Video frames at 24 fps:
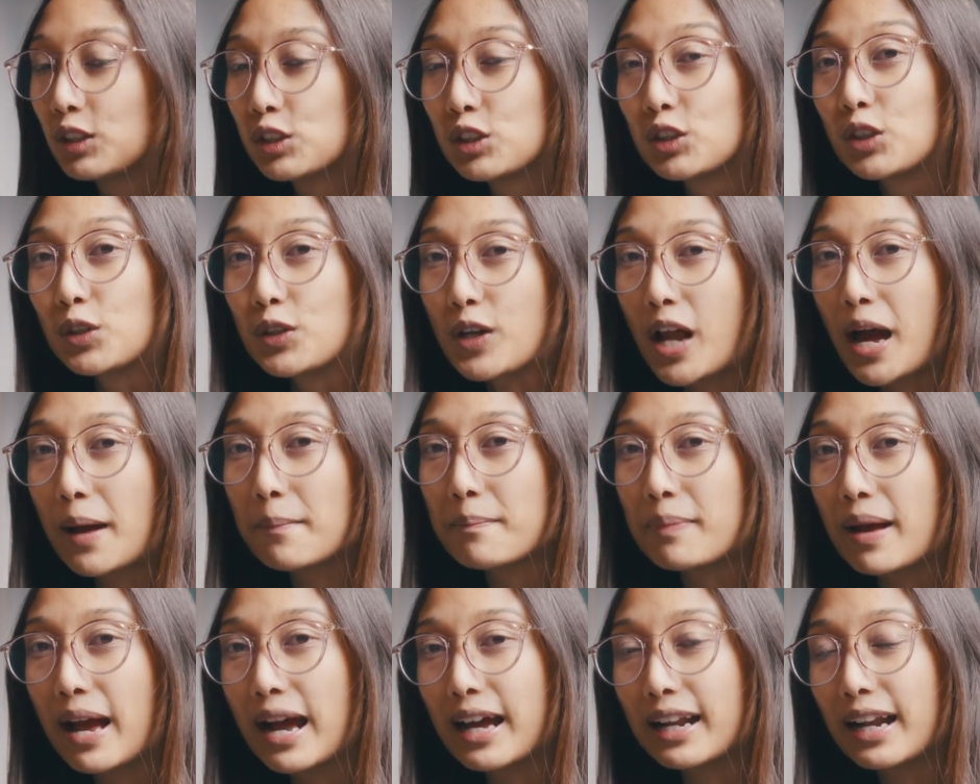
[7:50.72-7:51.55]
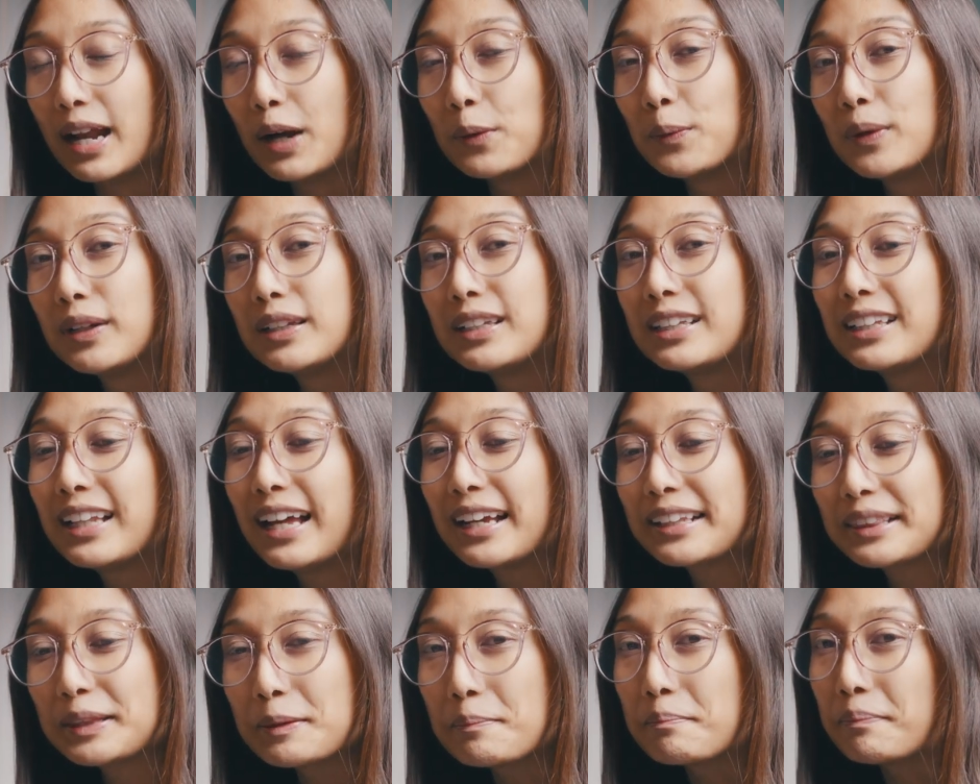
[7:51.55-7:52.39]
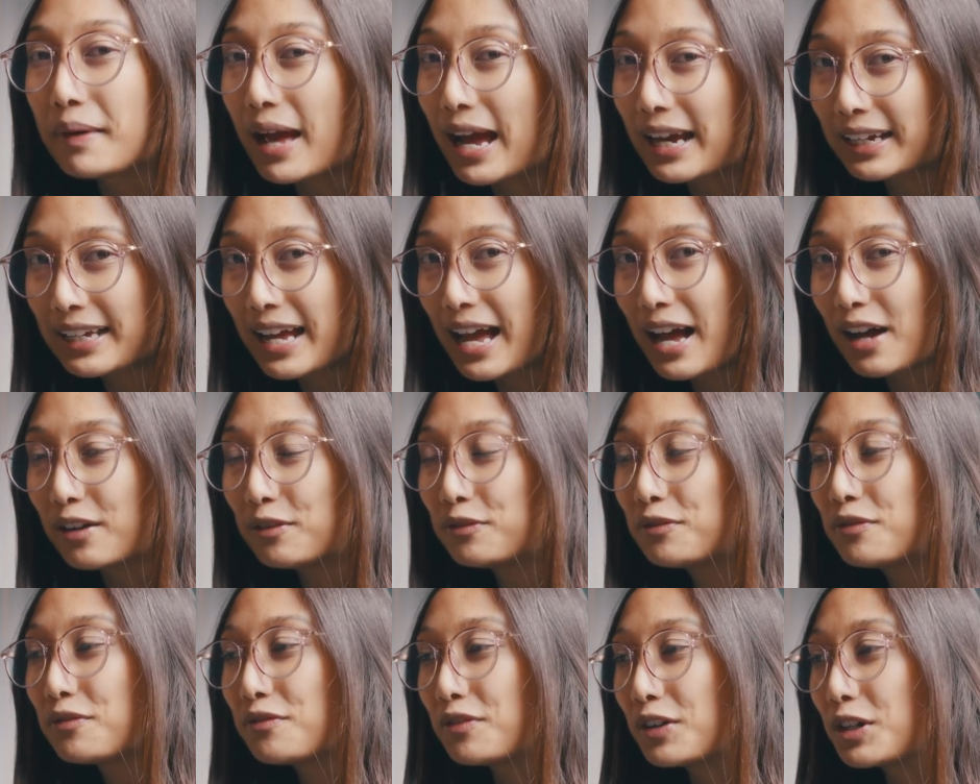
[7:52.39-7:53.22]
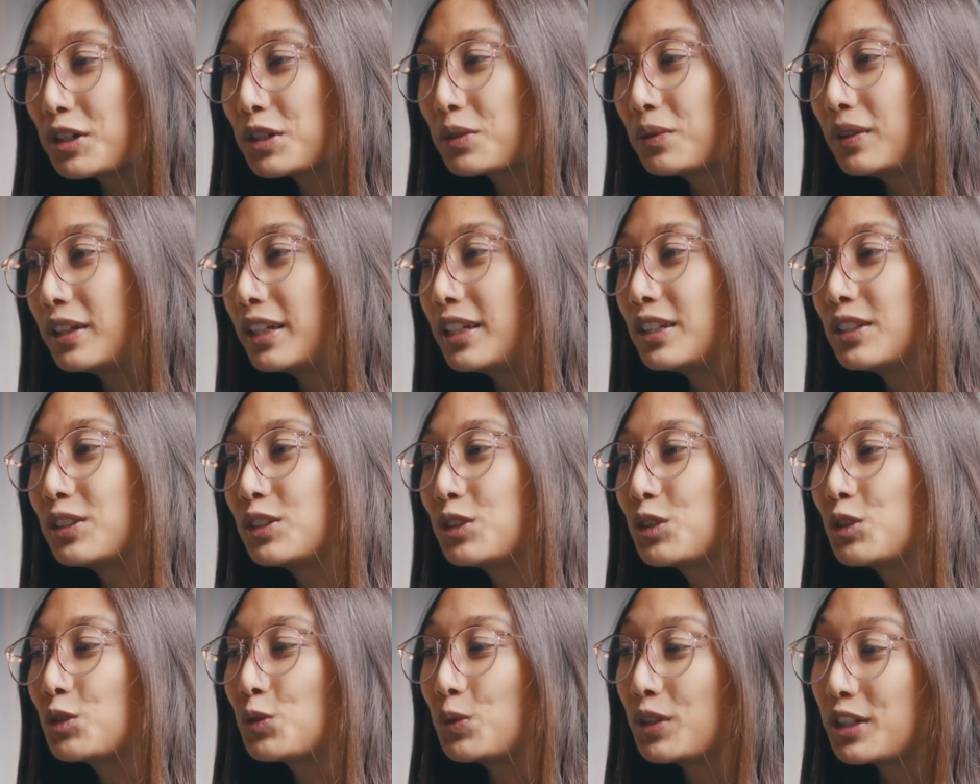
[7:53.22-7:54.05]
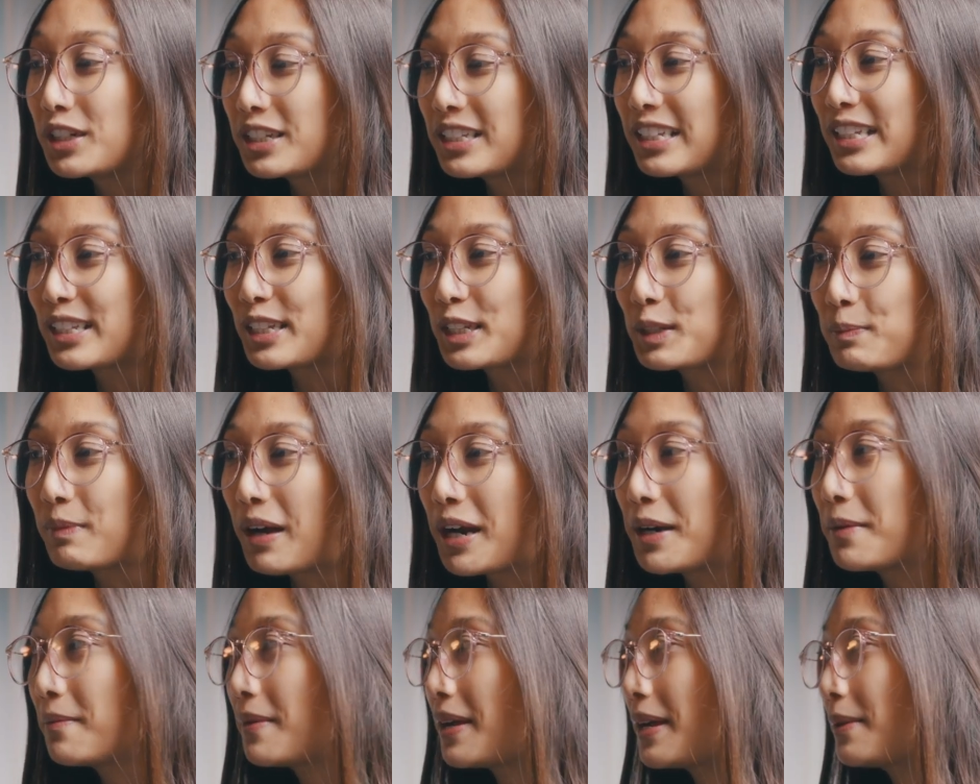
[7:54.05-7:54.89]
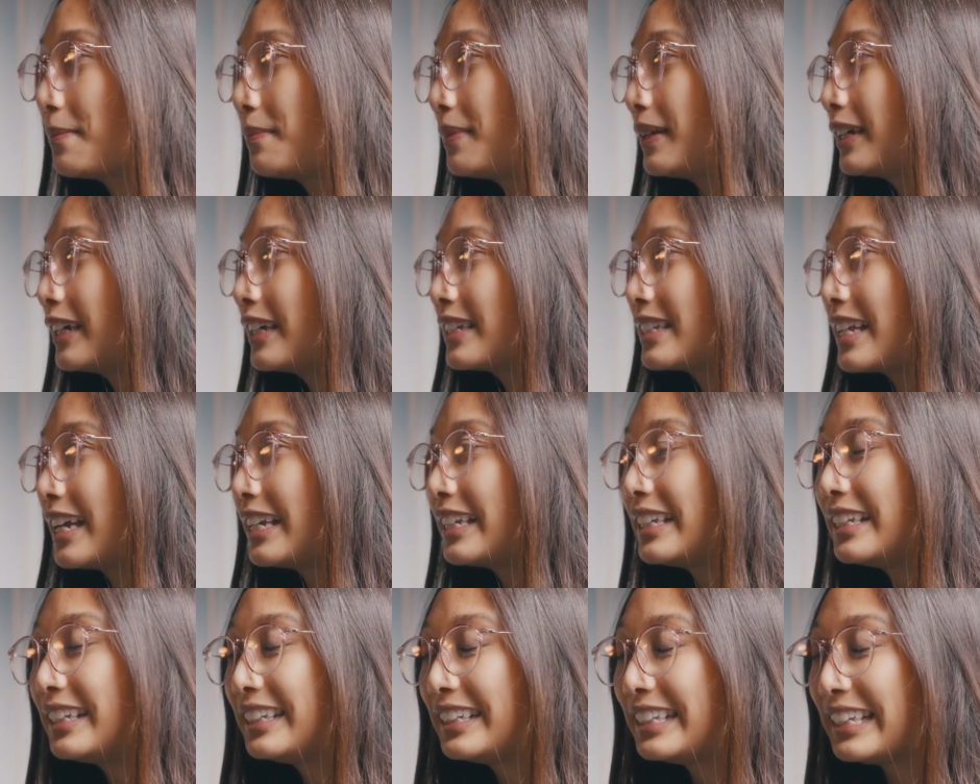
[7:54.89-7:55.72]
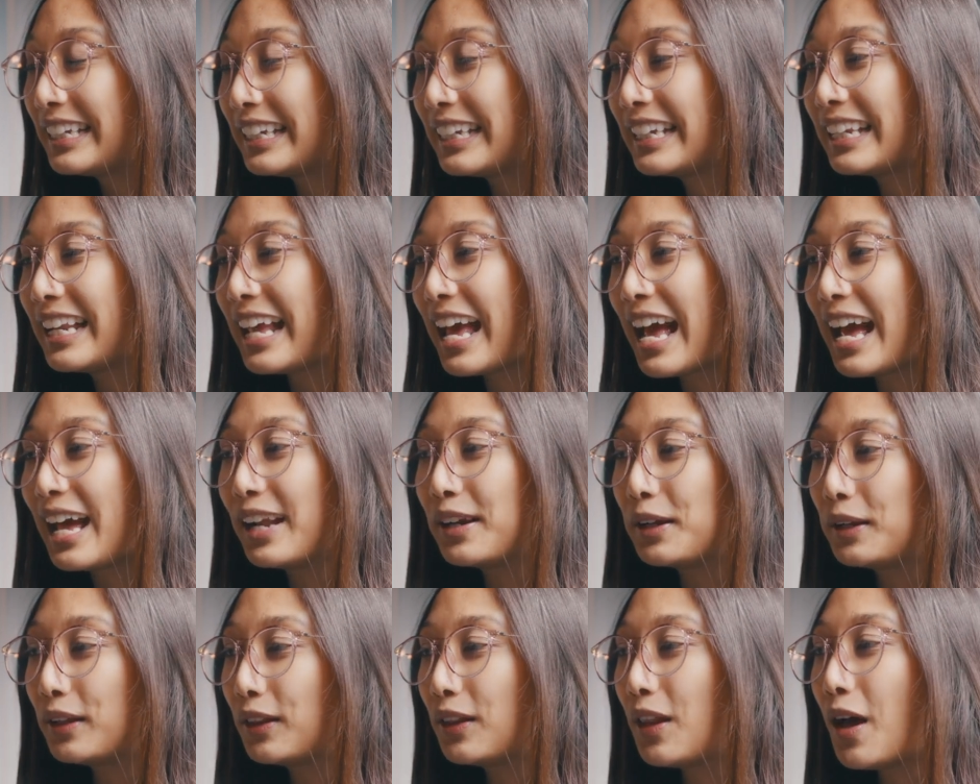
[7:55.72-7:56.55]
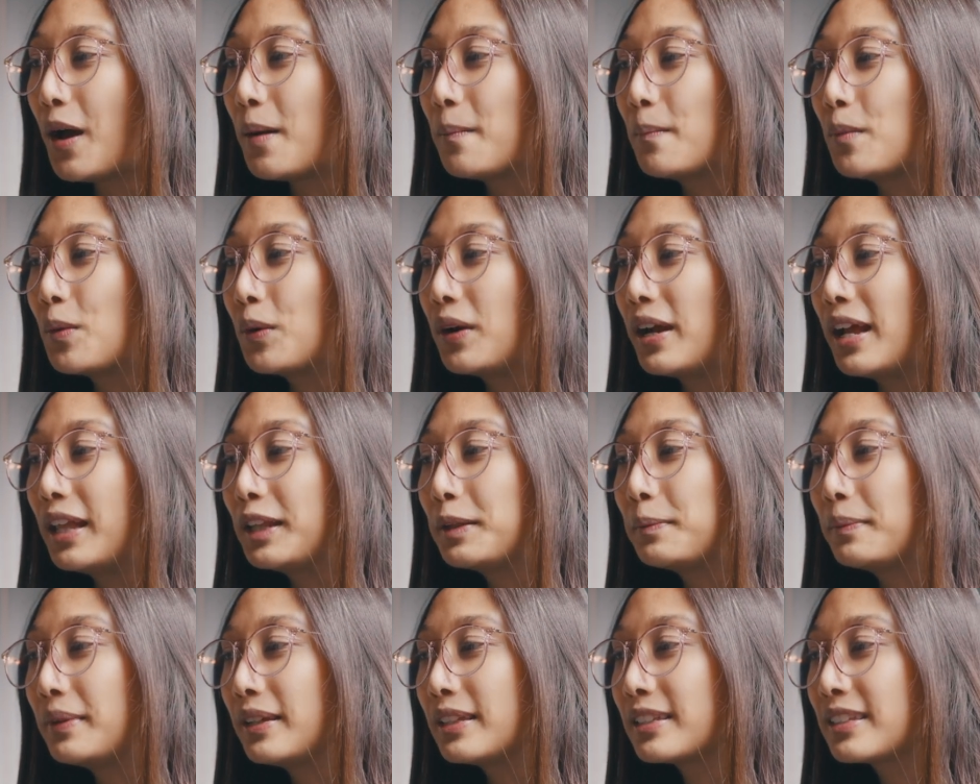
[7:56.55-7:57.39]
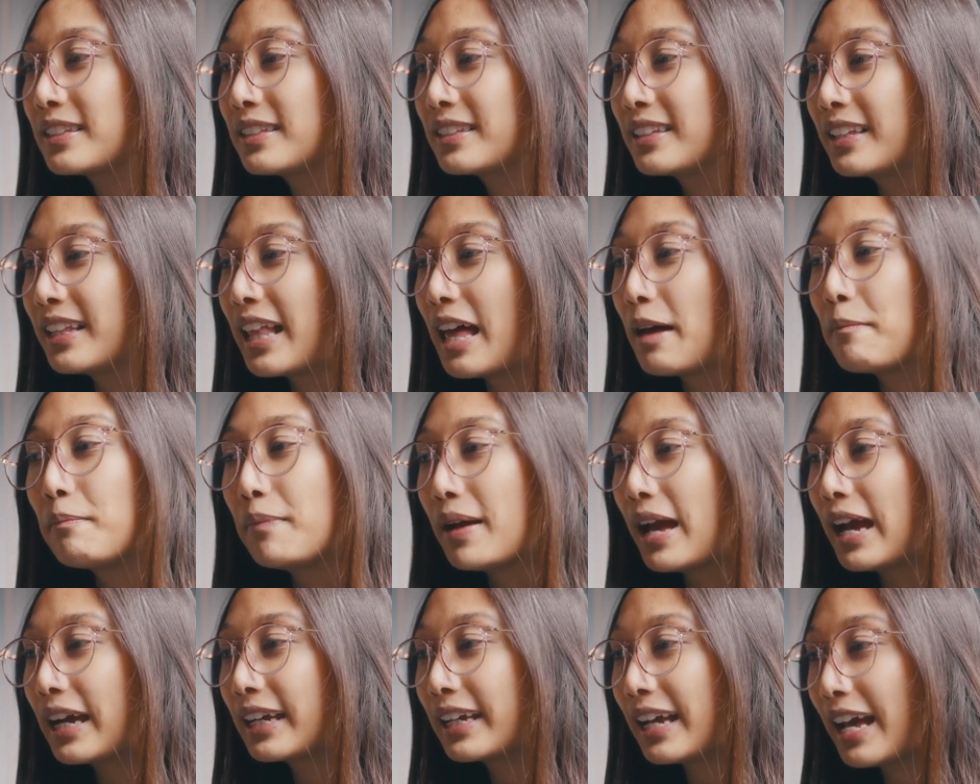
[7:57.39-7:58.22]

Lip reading: So not bad. I really like the back half first when he switches into Spider-Man, because I did add a lot more elements to that back